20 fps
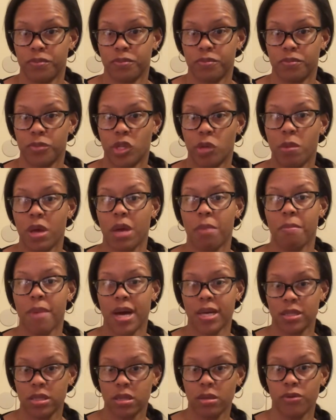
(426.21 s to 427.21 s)
to make
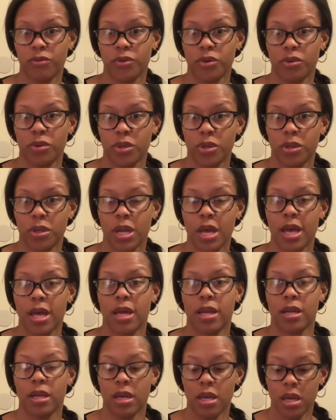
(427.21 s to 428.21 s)
myself feel good
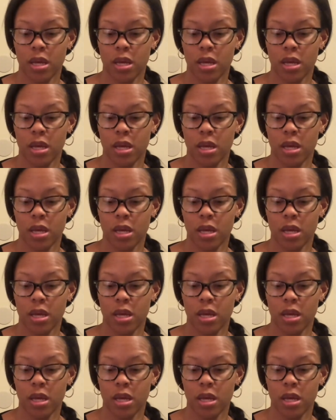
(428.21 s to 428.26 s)
and